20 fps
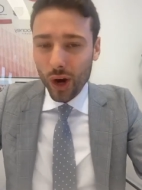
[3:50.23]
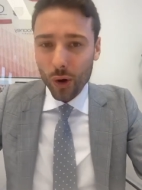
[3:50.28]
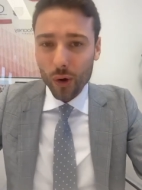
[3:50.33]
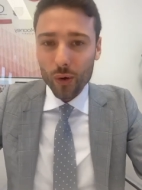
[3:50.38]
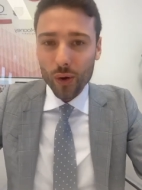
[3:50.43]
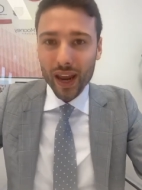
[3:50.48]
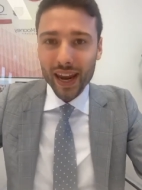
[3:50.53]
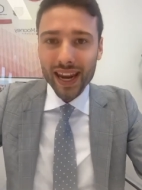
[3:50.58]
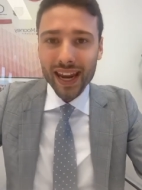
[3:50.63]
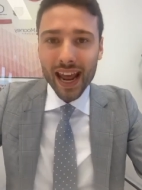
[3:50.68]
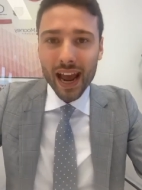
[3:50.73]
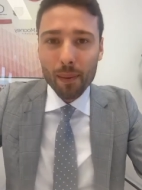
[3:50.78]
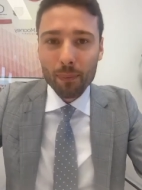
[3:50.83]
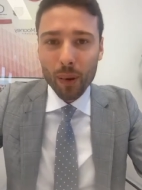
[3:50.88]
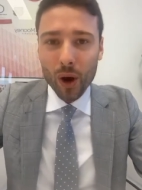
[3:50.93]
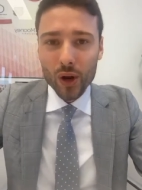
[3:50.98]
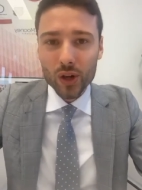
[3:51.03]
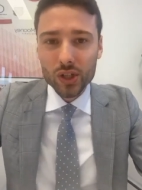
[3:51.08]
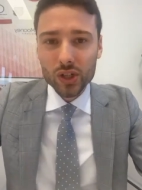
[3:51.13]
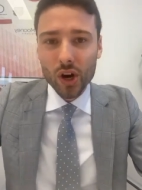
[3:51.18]
So, in
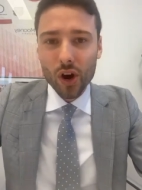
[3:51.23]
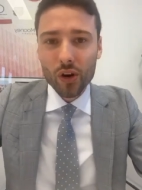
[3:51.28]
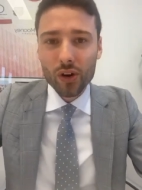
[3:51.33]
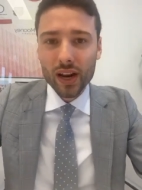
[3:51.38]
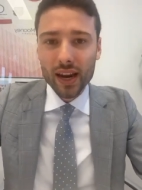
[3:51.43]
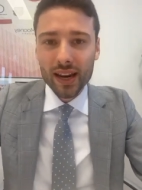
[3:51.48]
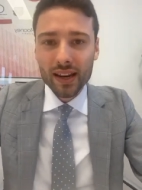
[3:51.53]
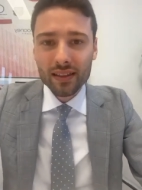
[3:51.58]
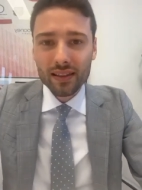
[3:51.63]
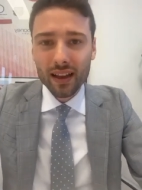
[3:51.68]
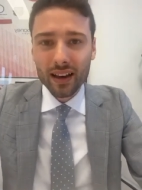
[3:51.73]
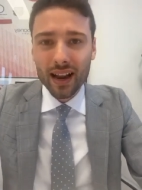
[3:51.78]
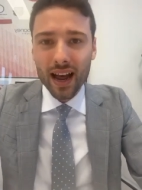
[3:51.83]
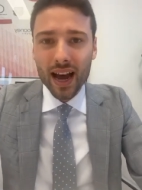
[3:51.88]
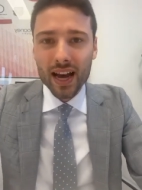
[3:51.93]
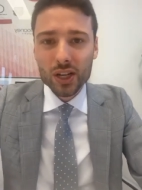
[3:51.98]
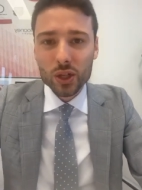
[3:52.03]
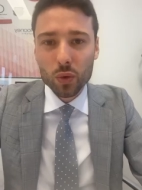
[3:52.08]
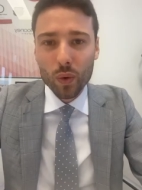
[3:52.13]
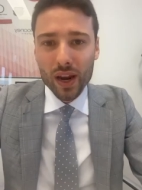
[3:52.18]
our postcode in the
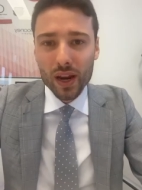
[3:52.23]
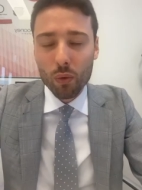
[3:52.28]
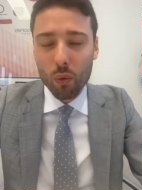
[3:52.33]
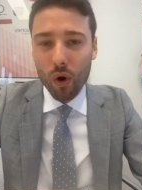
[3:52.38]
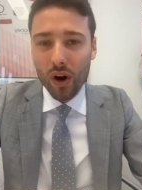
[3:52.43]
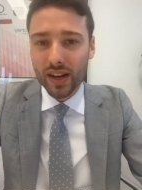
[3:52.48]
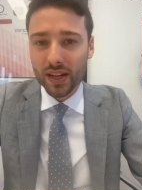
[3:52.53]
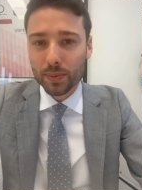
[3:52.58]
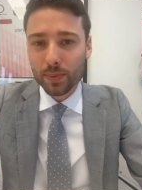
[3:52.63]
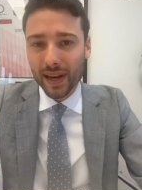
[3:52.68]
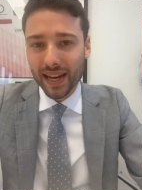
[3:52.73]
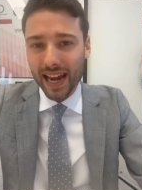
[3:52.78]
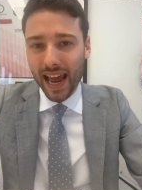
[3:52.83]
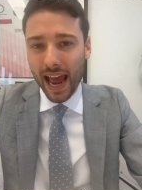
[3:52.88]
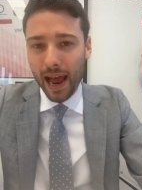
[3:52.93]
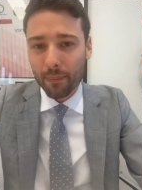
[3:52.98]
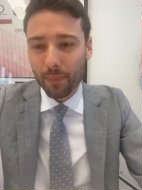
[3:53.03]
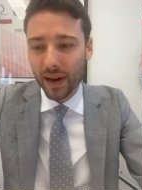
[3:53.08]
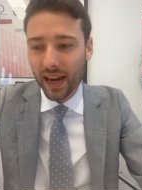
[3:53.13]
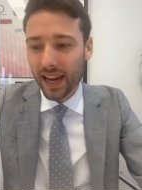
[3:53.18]
last week, what has been
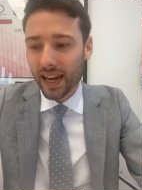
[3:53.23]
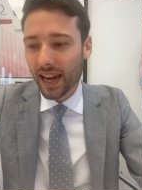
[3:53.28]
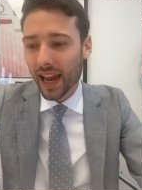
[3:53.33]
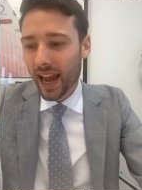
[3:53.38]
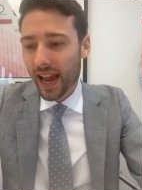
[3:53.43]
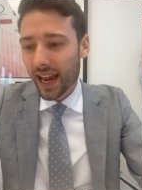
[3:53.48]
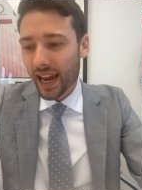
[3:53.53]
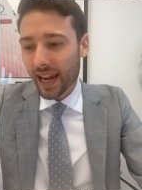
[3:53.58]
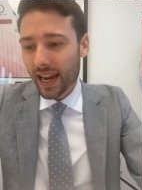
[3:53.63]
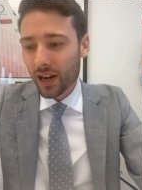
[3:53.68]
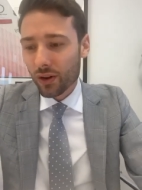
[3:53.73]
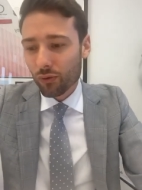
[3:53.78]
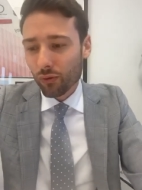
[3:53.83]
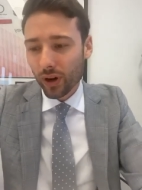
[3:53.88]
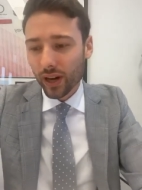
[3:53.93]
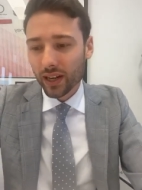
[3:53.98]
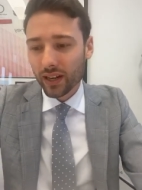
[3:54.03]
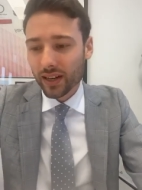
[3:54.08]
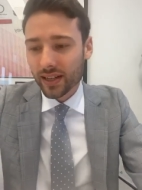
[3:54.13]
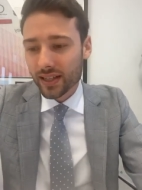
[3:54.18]
happening in
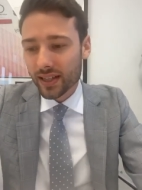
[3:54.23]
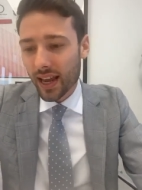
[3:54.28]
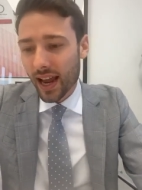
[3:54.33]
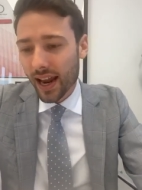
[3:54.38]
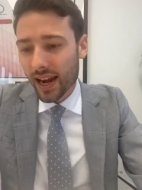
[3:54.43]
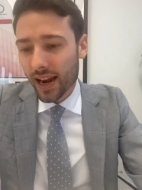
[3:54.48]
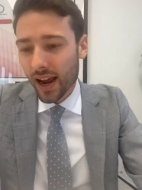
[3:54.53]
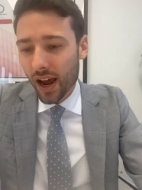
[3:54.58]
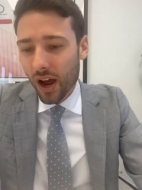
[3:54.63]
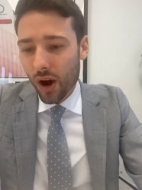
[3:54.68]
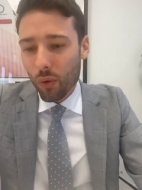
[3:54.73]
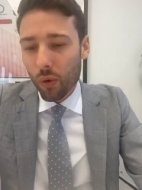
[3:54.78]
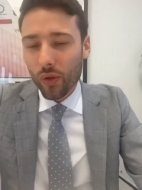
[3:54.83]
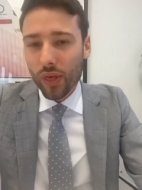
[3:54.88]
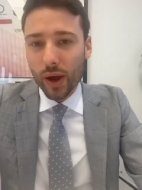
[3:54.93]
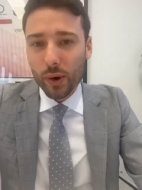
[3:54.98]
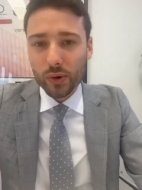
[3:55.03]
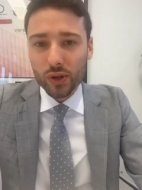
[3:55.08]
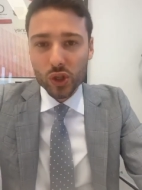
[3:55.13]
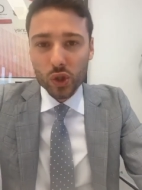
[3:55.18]
real estate?
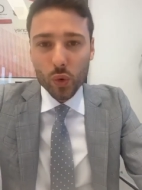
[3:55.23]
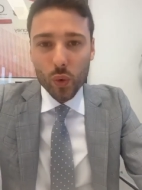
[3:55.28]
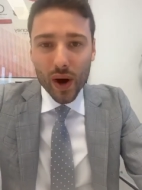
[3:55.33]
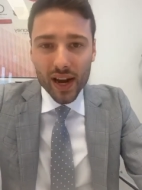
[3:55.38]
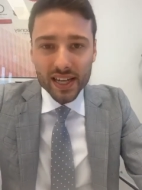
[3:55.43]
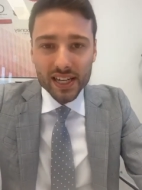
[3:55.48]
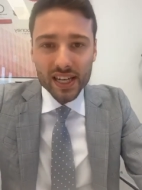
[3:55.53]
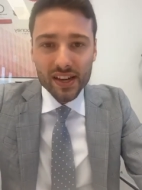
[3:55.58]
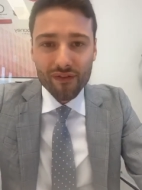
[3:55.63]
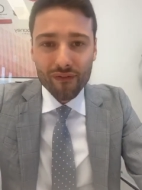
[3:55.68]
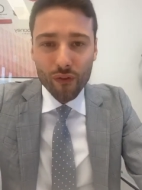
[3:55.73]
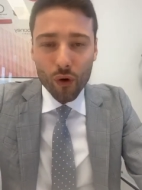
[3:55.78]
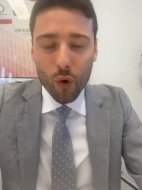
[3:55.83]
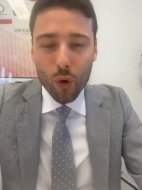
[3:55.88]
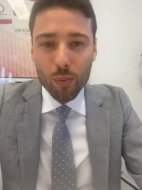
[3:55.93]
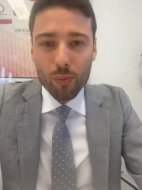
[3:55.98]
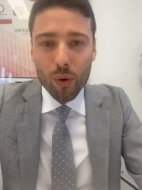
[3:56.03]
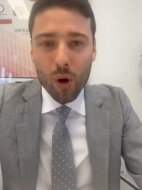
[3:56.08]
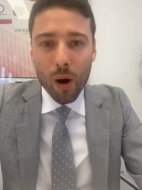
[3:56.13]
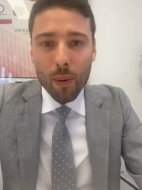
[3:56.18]
Well, there was
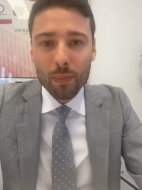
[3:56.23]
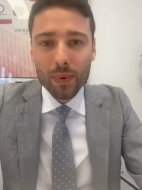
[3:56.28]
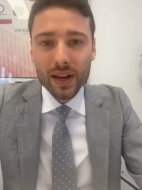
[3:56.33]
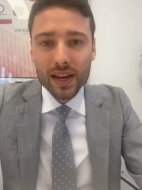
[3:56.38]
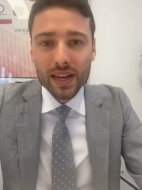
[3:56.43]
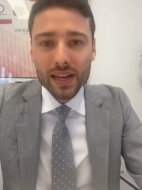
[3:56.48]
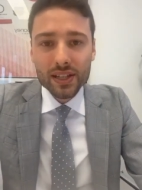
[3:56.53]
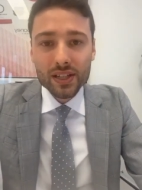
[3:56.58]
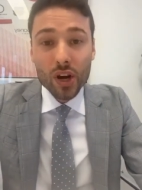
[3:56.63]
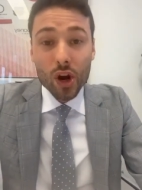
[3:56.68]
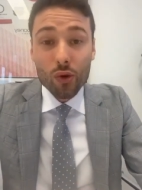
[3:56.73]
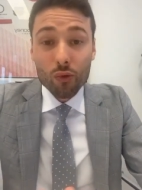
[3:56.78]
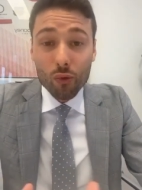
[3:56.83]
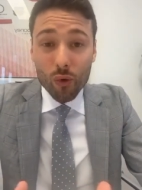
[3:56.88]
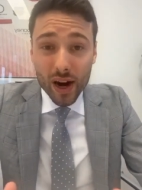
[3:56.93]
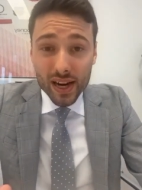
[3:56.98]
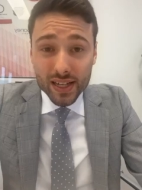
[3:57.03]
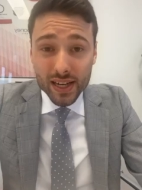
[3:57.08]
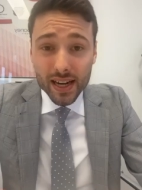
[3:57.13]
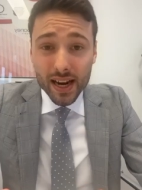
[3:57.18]
24 properties,
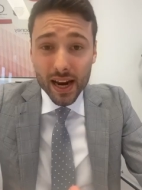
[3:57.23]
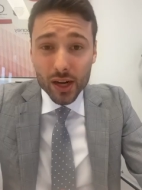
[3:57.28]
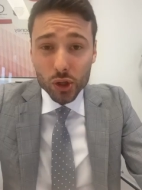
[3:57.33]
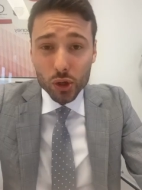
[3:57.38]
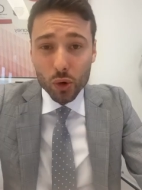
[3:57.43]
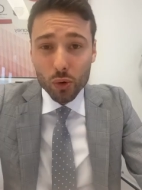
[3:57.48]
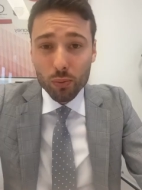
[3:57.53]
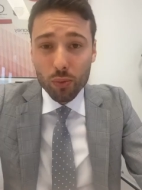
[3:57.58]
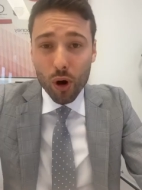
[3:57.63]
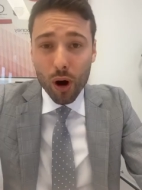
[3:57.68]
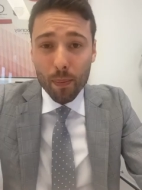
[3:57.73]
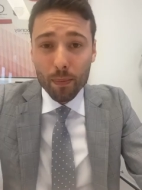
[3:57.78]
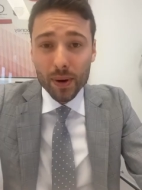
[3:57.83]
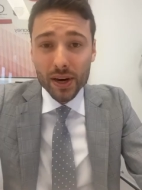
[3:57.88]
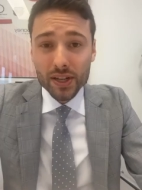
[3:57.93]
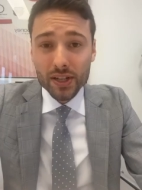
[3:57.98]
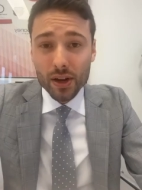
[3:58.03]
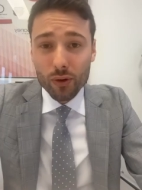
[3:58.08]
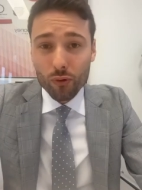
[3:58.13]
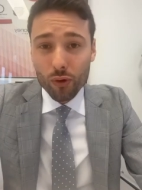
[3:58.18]
residential
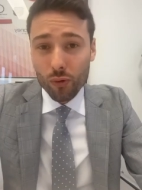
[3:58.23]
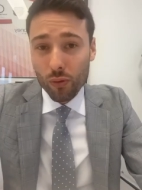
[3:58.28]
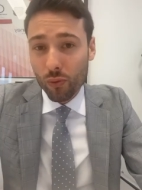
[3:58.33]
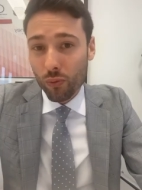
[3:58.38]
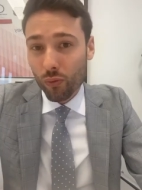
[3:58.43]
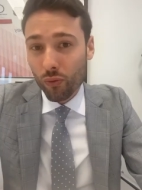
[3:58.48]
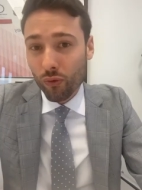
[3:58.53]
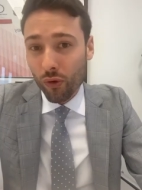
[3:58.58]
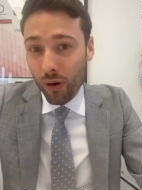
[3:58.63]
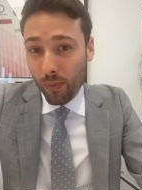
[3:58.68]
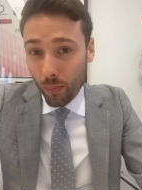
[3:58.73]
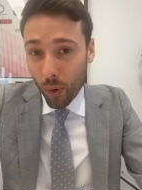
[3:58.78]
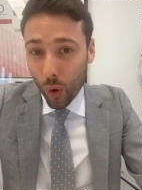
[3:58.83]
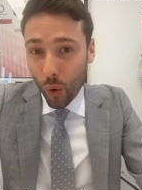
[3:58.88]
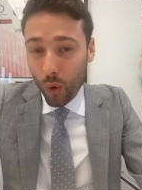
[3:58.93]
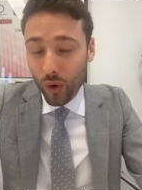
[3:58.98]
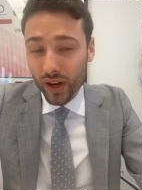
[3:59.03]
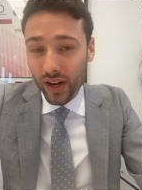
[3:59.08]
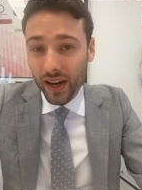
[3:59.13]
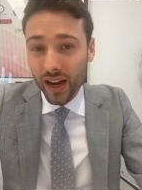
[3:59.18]
properties that were
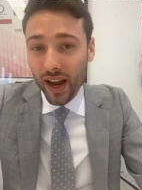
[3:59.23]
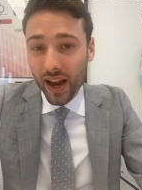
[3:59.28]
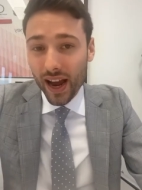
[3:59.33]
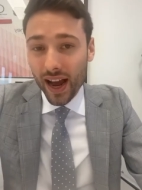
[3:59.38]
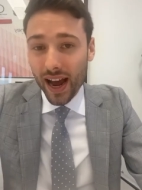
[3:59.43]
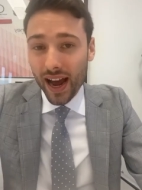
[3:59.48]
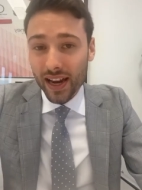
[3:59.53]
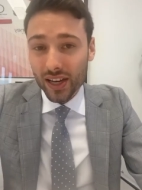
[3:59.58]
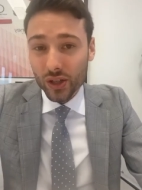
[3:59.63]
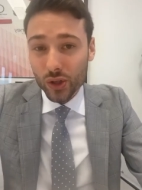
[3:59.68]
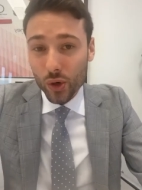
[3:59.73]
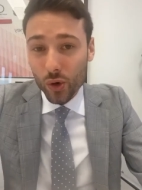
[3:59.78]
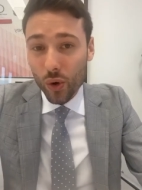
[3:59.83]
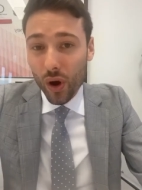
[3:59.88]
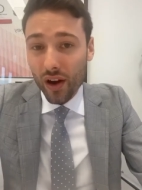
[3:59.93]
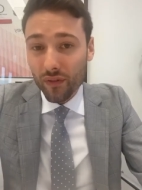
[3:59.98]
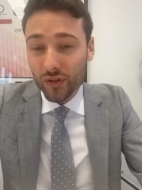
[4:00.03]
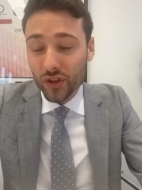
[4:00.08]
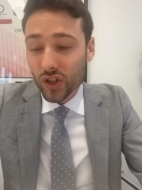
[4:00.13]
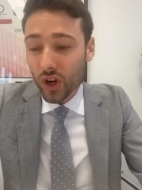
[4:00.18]
reported uh, to
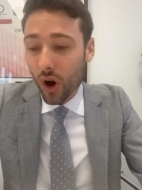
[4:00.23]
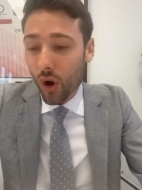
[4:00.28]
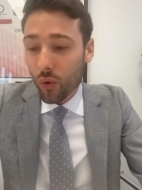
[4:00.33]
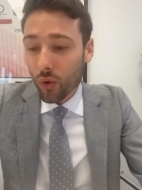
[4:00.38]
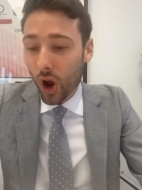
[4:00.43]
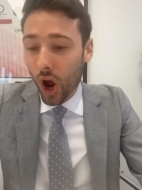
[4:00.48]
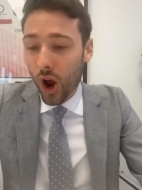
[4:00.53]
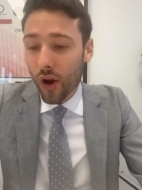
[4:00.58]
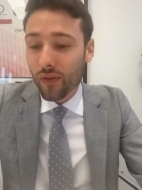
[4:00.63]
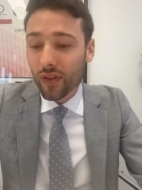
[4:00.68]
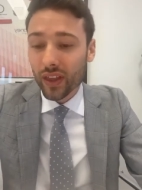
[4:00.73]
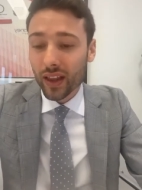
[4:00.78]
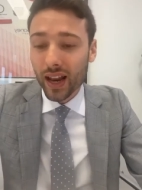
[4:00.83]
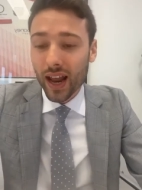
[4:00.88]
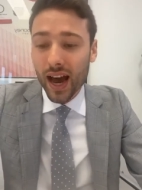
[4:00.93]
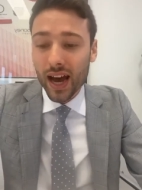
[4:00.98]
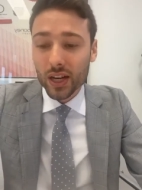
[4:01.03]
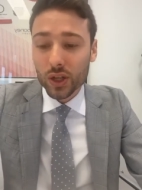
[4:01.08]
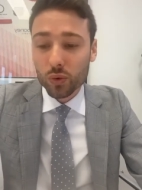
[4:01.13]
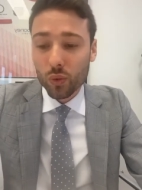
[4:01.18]
have sold over the
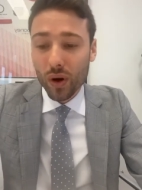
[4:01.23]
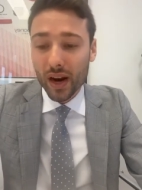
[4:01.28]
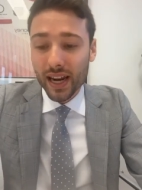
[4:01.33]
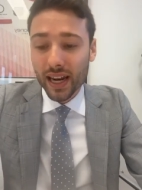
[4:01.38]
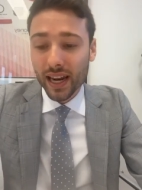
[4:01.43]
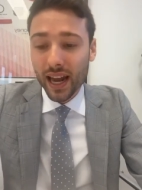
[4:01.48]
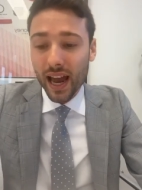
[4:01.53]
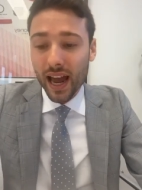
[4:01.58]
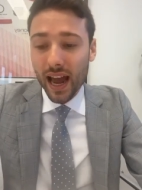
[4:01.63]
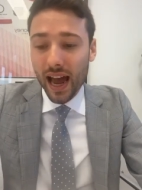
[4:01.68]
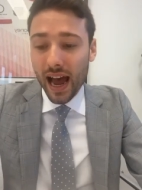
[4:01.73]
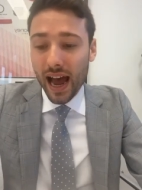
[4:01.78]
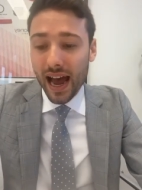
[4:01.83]
last week.